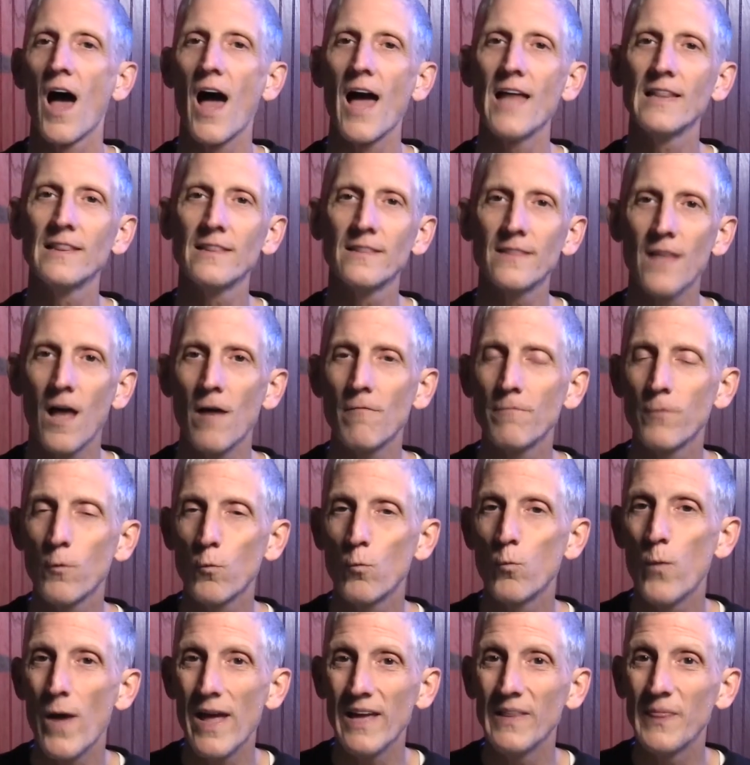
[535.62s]
I love the
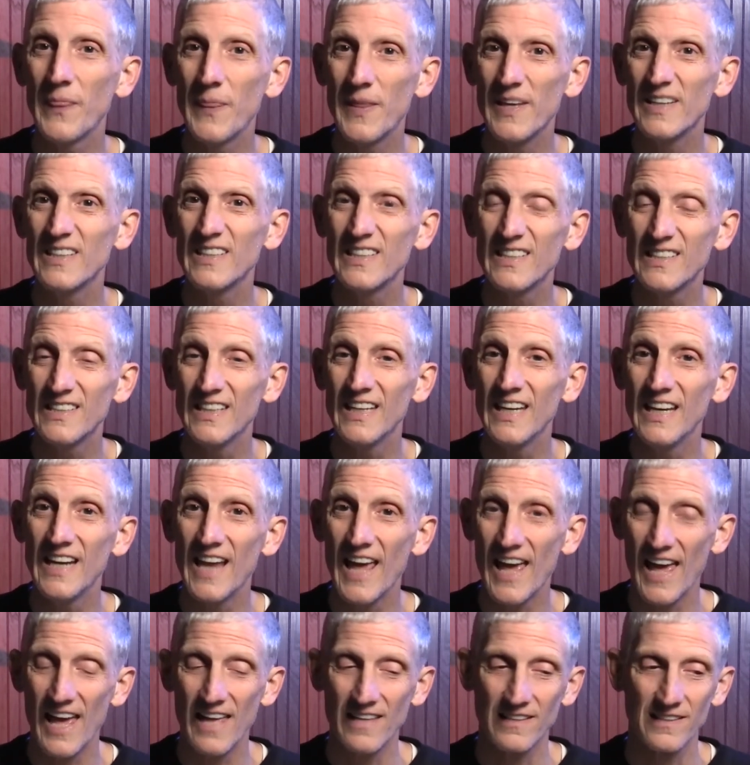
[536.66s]
way this scene
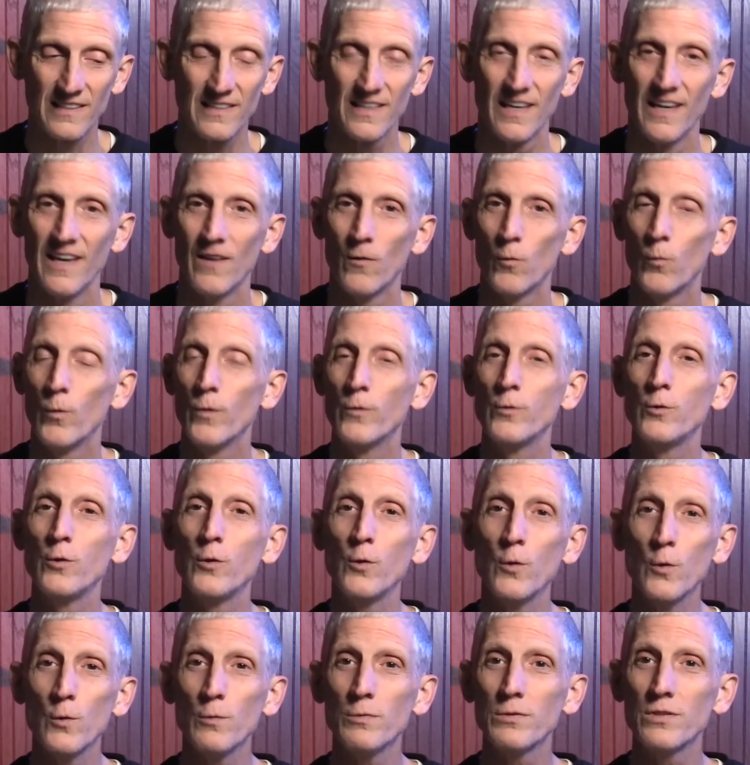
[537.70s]
ends with
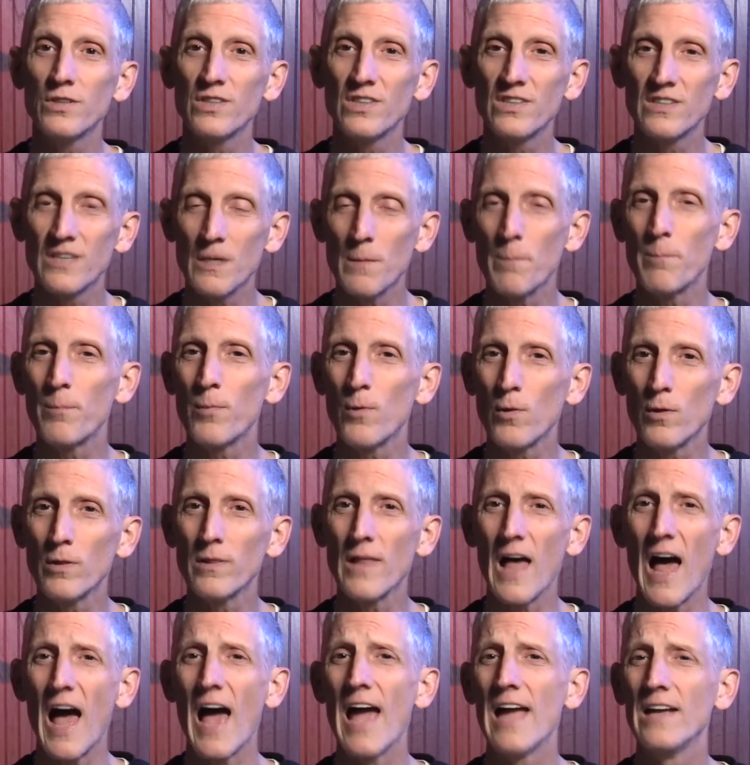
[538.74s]
2 simple
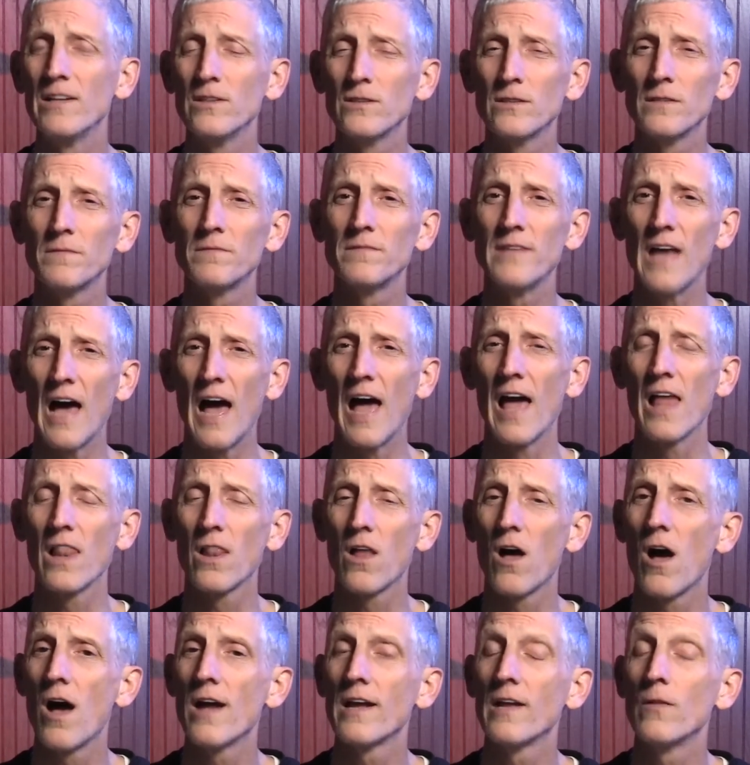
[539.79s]
lines of
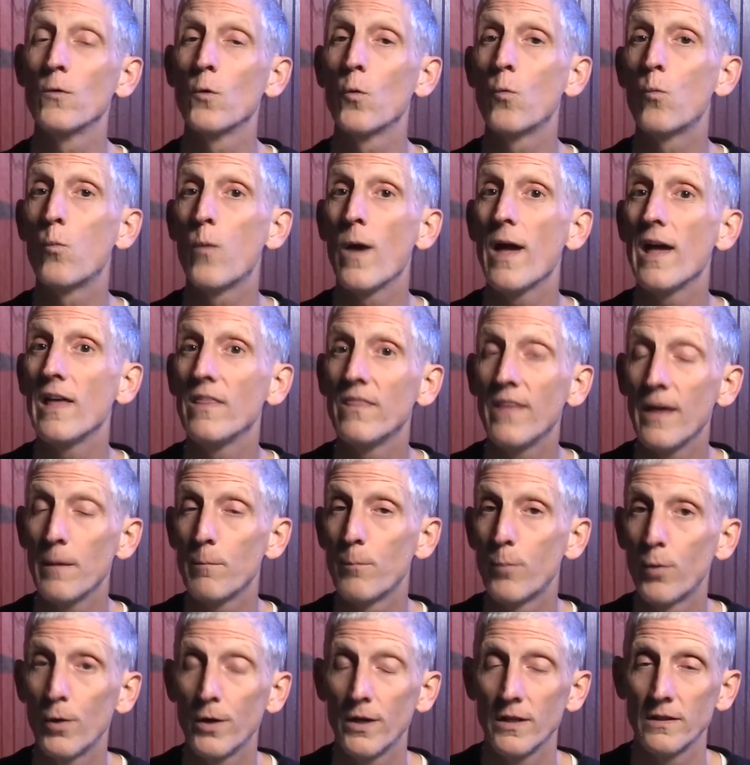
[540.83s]
dialogue and the way they
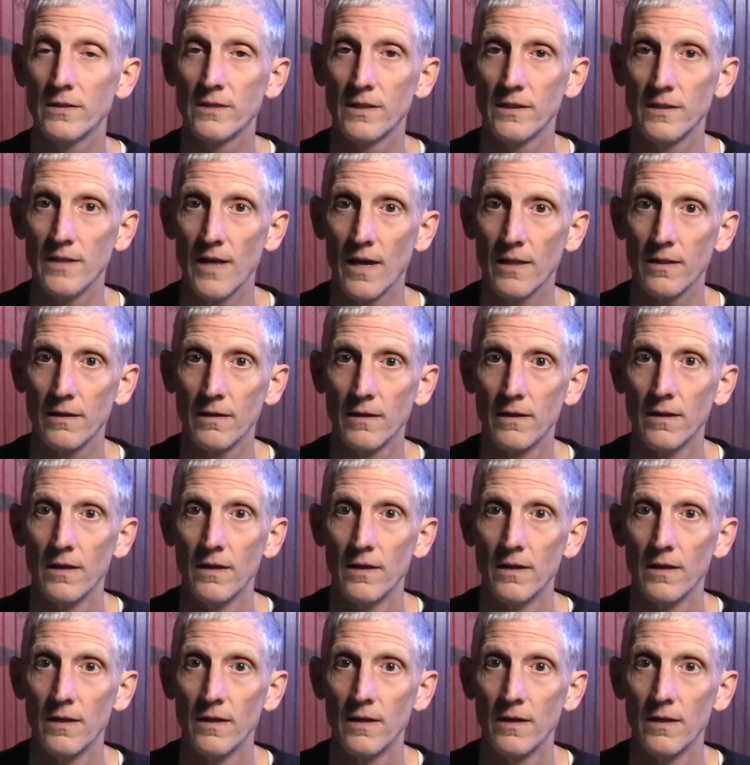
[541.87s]
put it together.